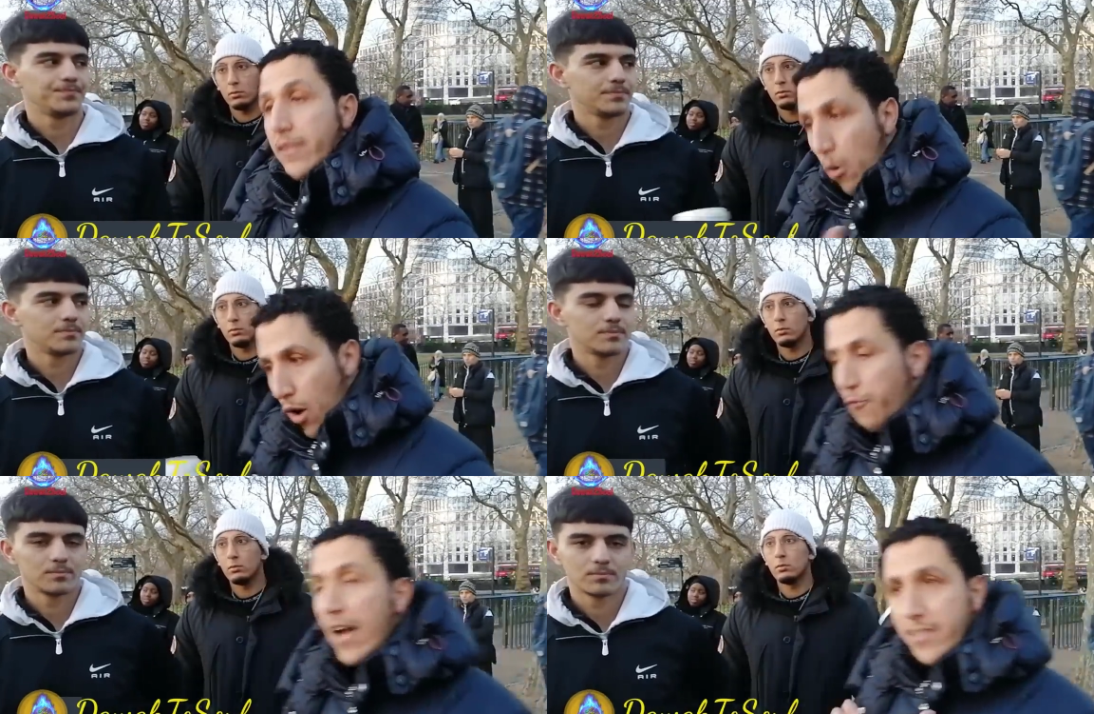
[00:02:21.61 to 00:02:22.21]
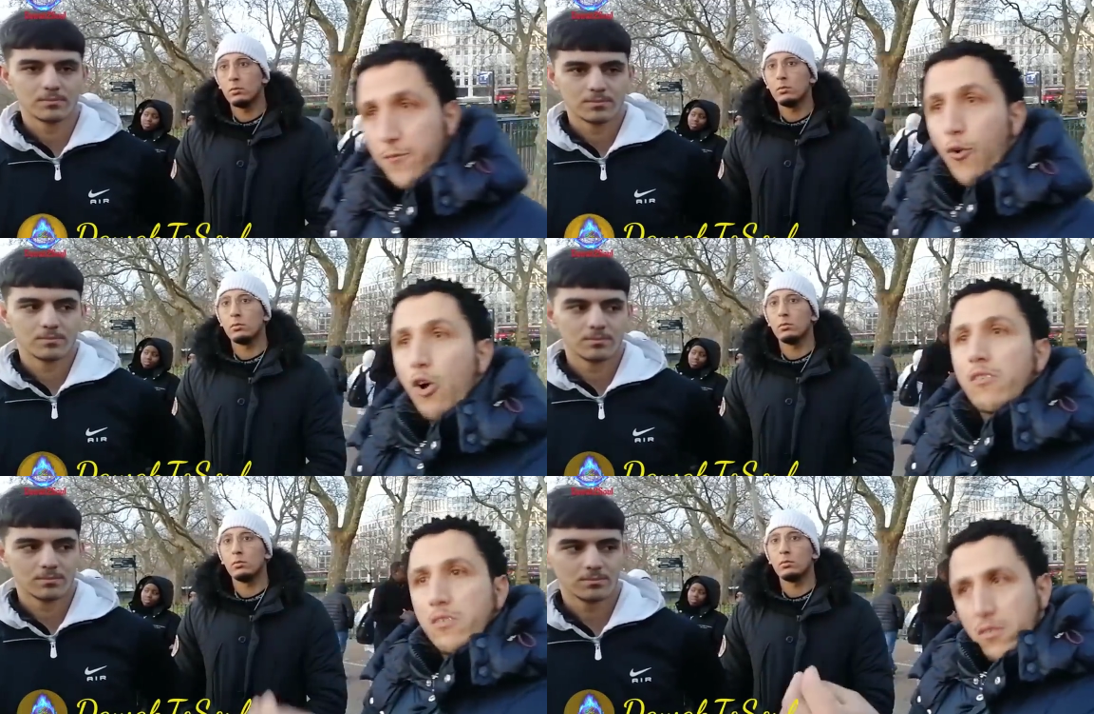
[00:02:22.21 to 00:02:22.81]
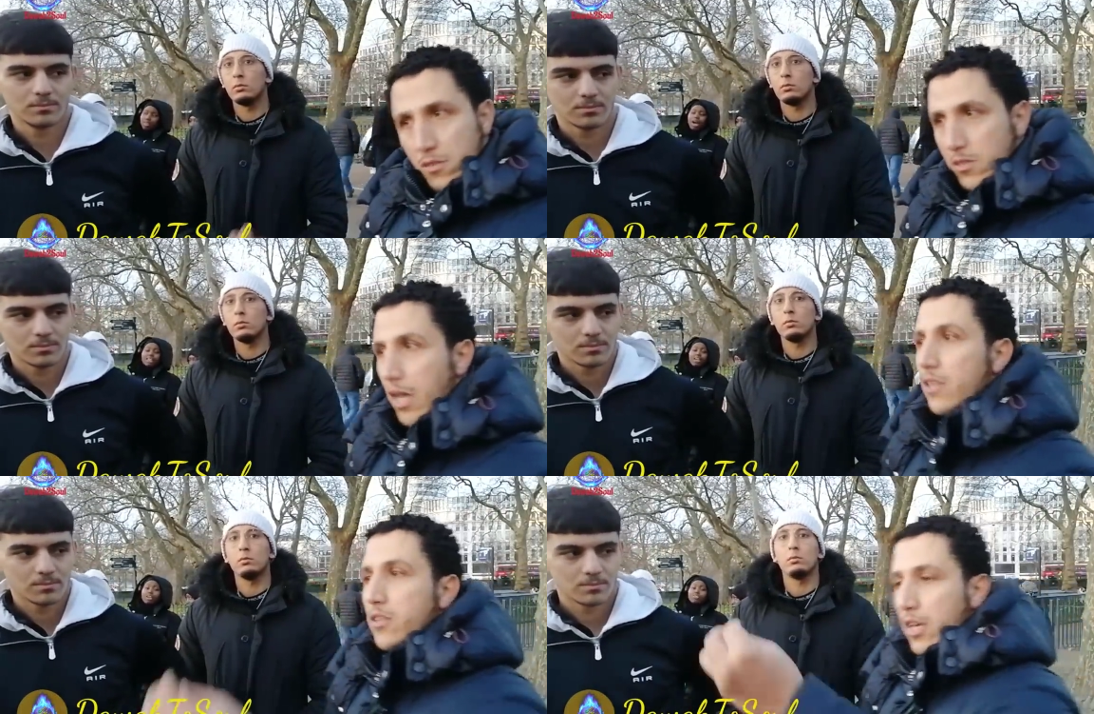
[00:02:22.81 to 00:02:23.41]
Speaker 1: They were fighting for
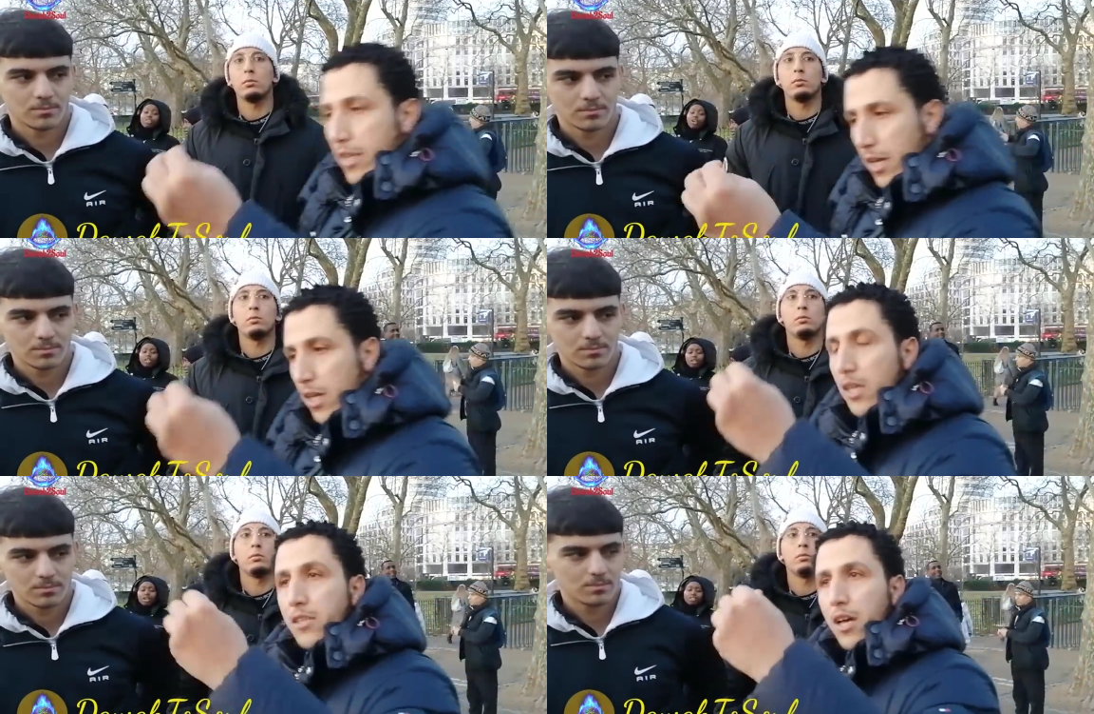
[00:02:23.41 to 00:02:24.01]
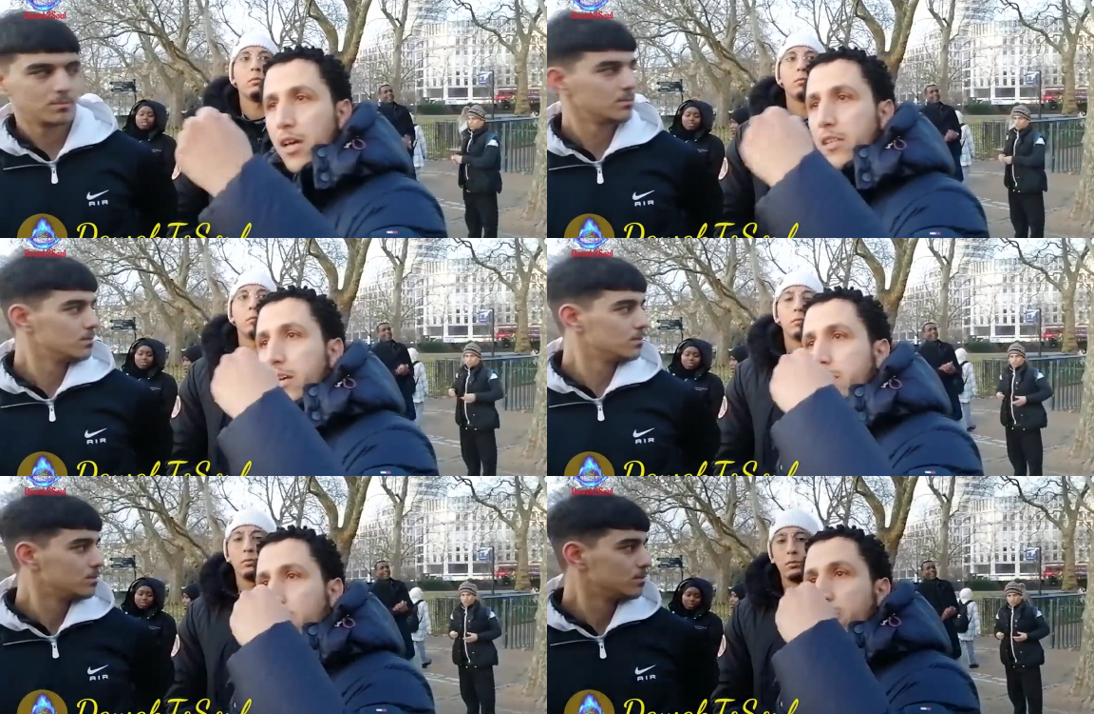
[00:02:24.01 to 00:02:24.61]
the, the, the, the, the,